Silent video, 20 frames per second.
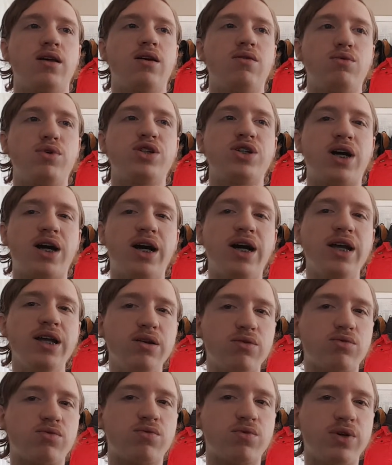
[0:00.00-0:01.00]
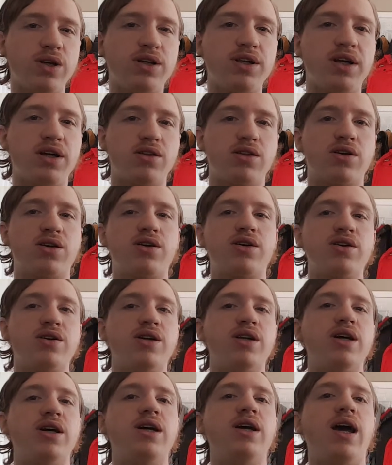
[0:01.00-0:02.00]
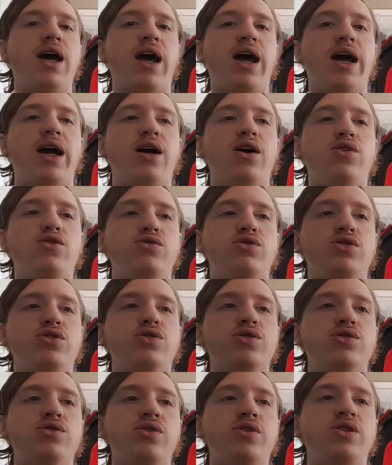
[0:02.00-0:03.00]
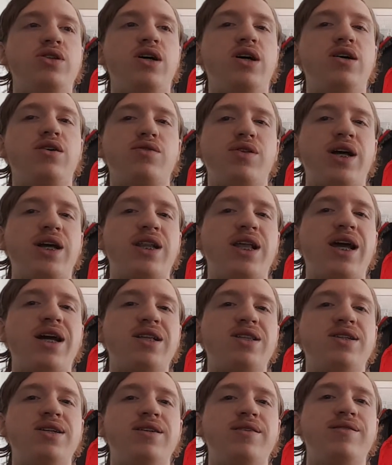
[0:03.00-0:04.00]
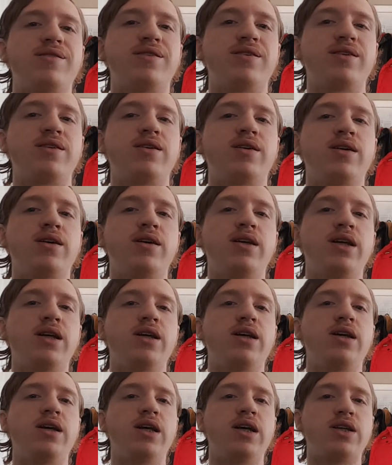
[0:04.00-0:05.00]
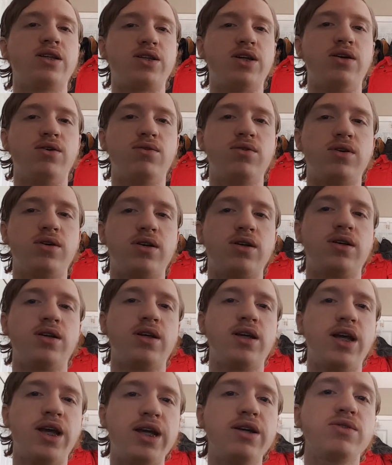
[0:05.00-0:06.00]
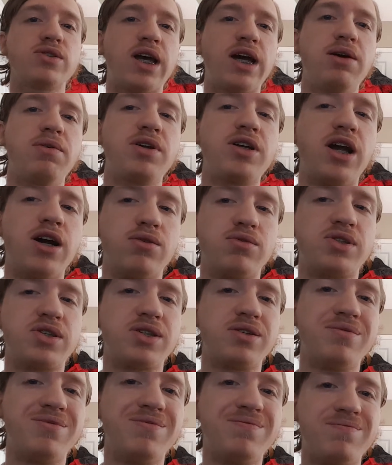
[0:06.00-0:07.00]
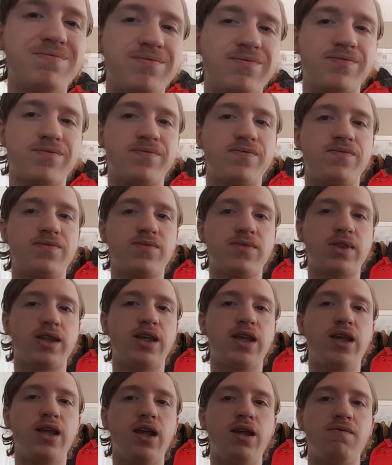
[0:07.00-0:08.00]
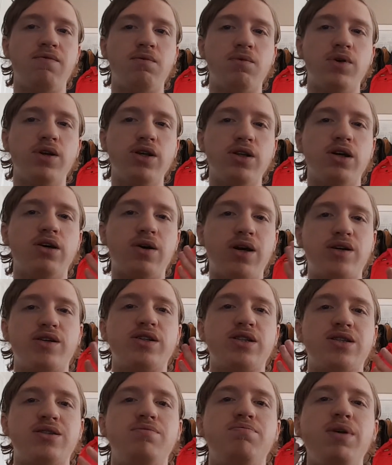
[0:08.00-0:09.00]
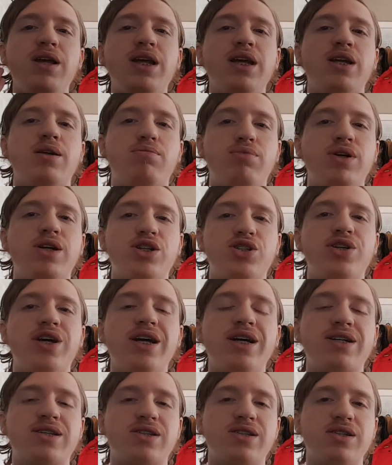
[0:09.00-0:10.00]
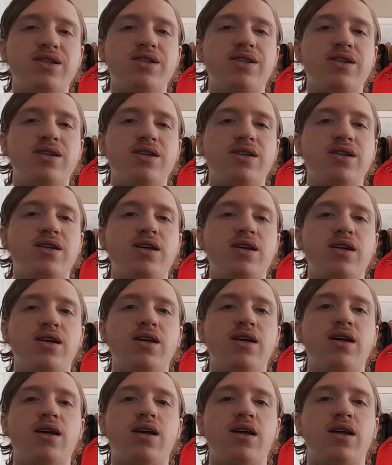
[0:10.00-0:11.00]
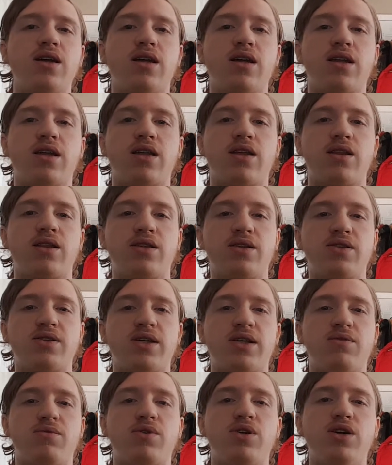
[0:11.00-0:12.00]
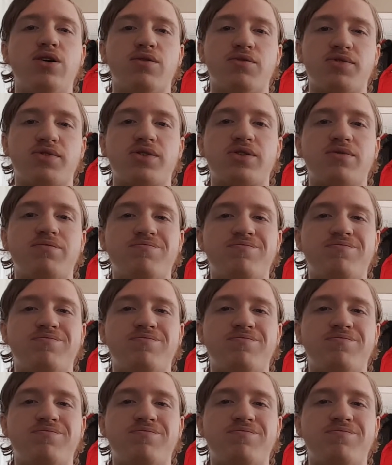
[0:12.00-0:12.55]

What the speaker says: which I really learned how to talk like that. So, here's how it goes. If you want to know how to speak in a British accent, this is how it goes.